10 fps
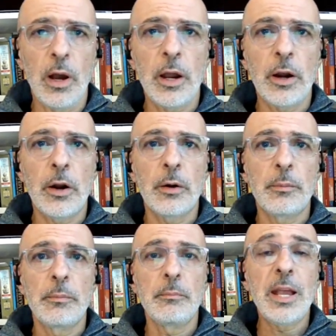our
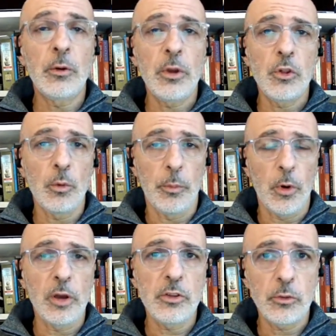migration
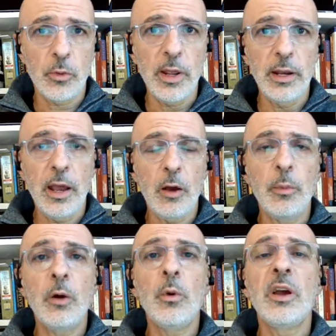project right now,
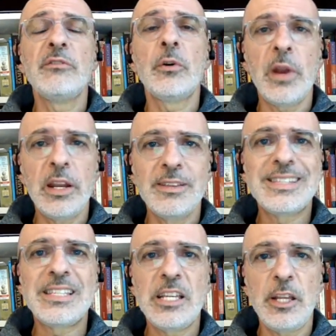but we have already
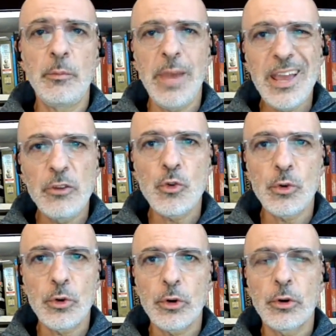seen
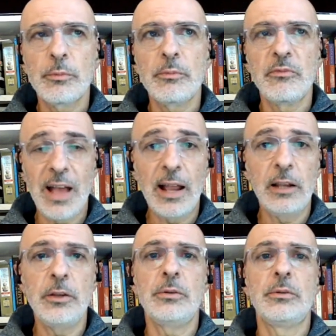major
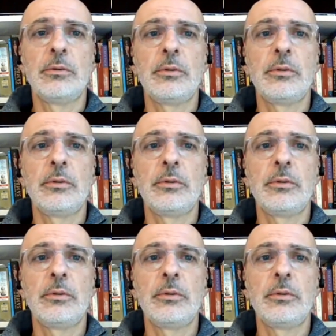value